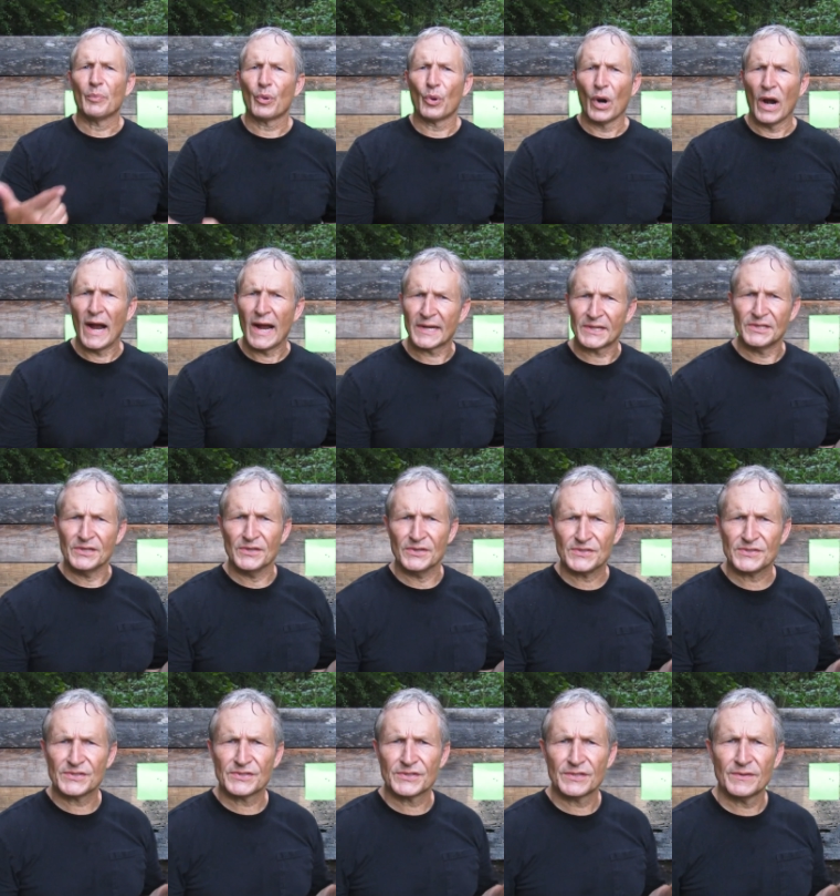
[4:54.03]

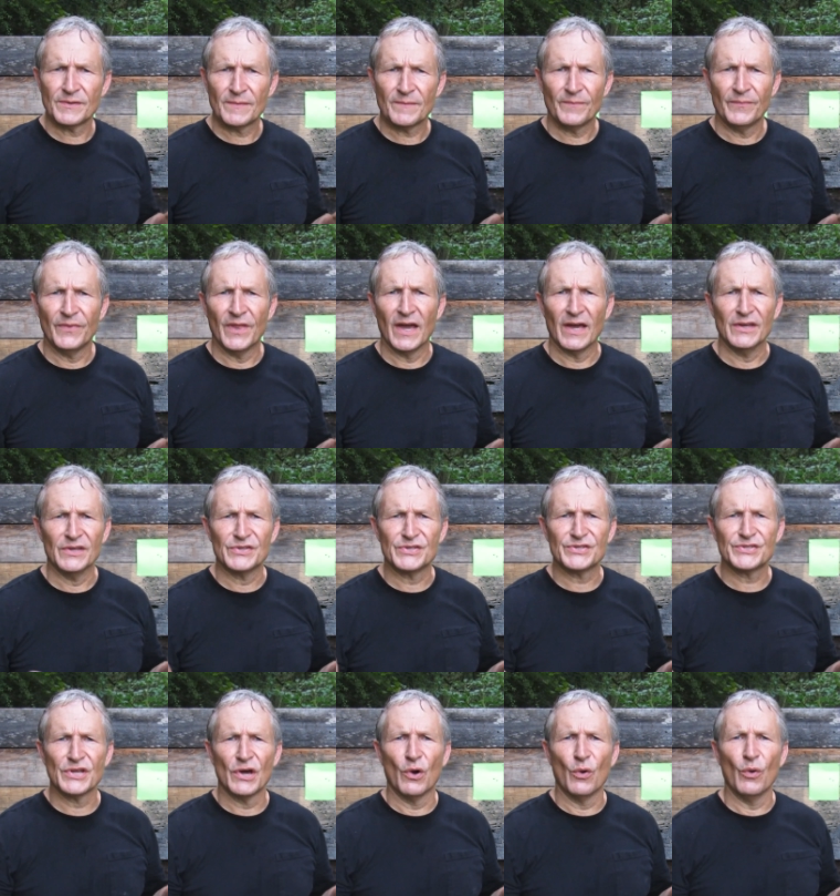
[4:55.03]
practice. That is
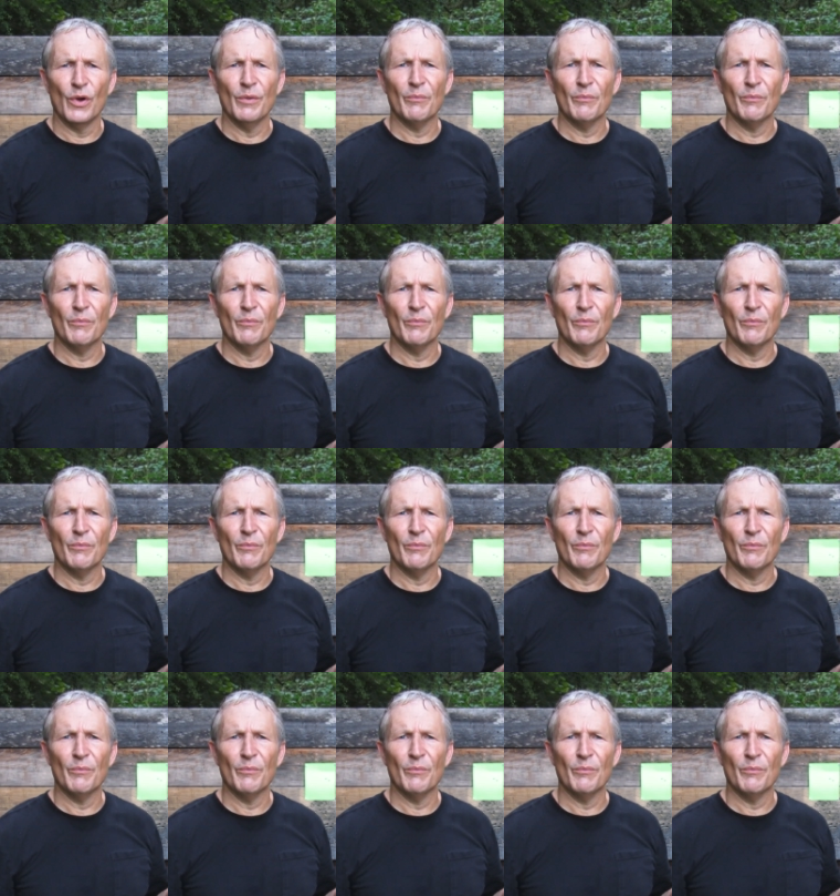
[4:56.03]
so